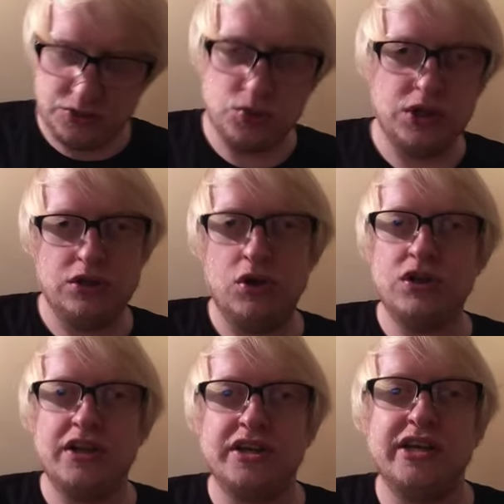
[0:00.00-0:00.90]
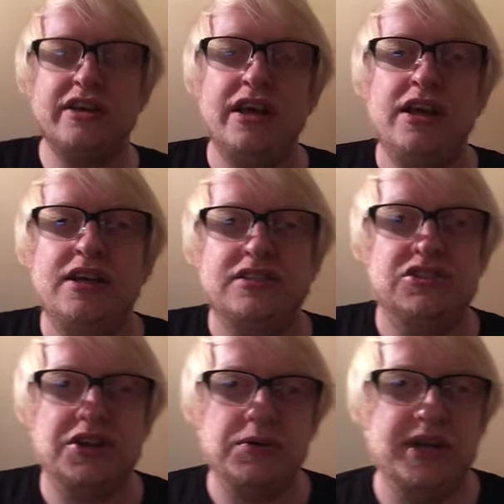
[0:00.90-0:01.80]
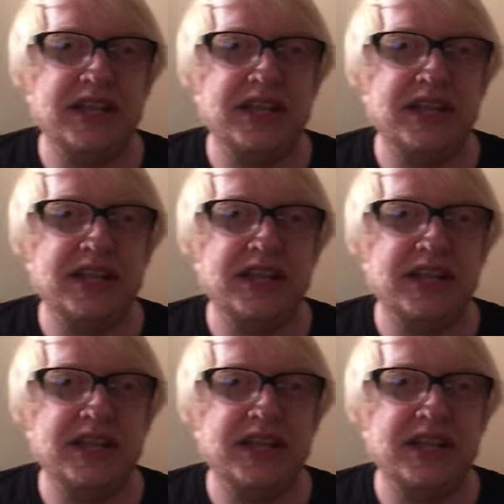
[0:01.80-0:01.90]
to look like. So